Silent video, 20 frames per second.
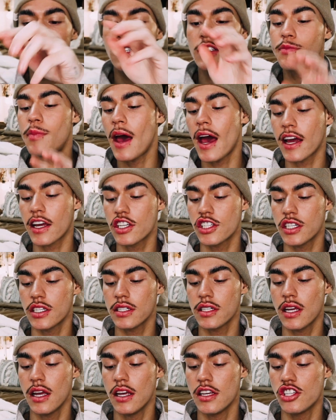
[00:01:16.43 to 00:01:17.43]
this
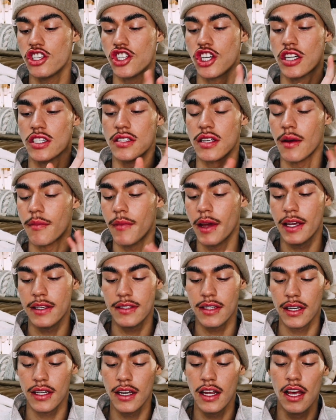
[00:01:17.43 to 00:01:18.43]
packaging is just
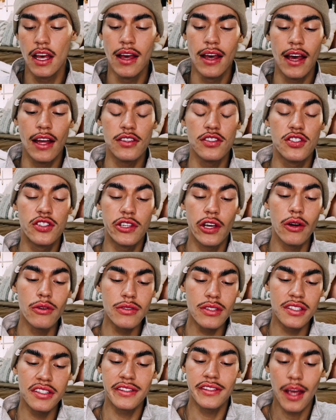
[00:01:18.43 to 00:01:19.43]
amazing and so
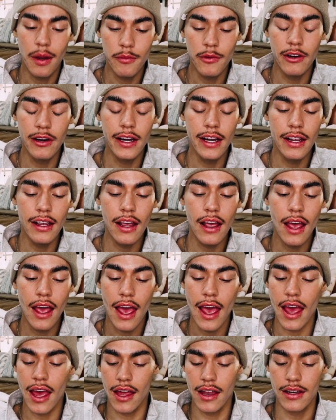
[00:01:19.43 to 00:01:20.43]
summery,
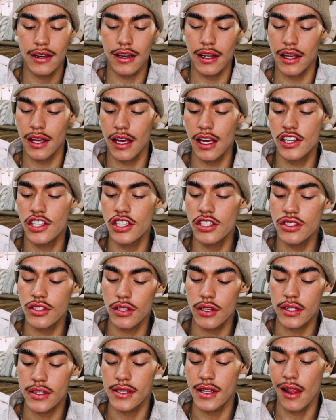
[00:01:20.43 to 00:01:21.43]
and it just
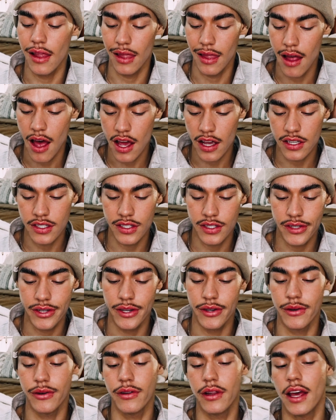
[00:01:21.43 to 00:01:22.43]
looks luxe
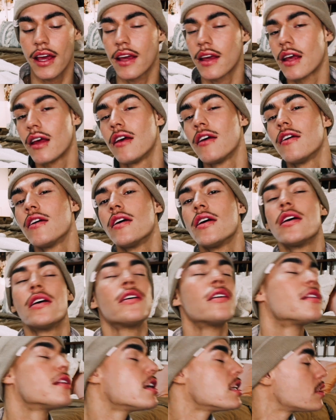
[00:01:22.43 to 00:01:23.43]
too. Like,
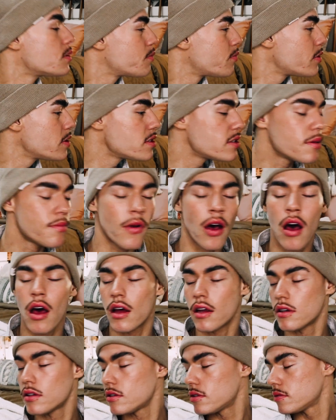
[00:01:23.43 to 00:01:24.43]
let's put some
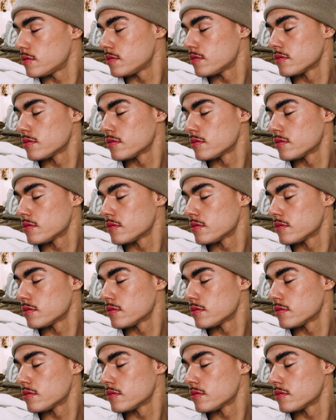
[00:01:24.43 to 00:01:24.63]
on.